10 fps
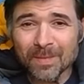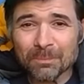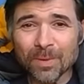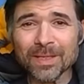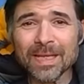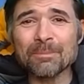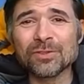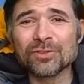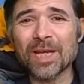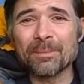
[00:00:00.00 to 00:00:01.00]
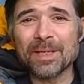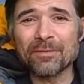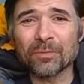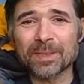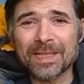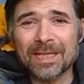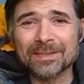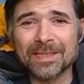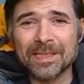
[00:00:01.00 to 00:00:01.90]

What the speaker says: My name's Jamie from Encounter